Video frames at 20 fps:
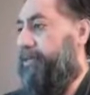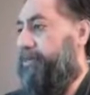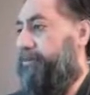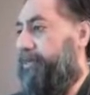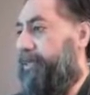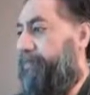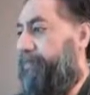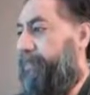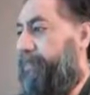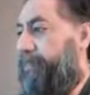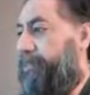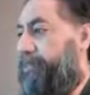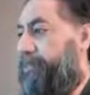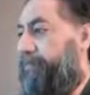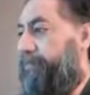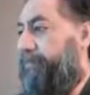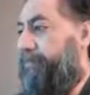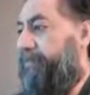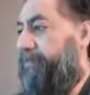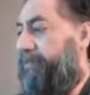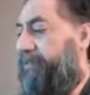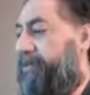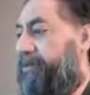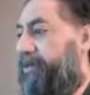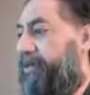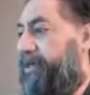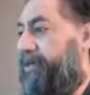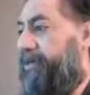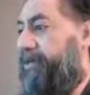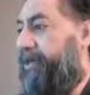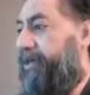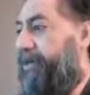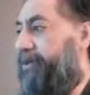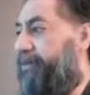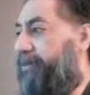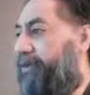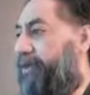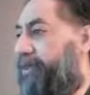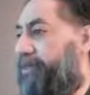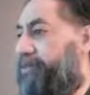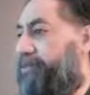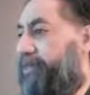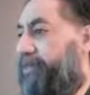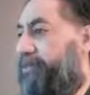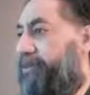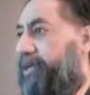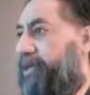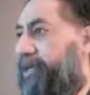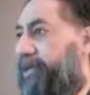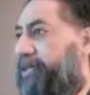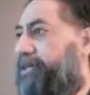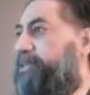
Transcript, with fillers: Maybe she'll be revealed here later on as we read.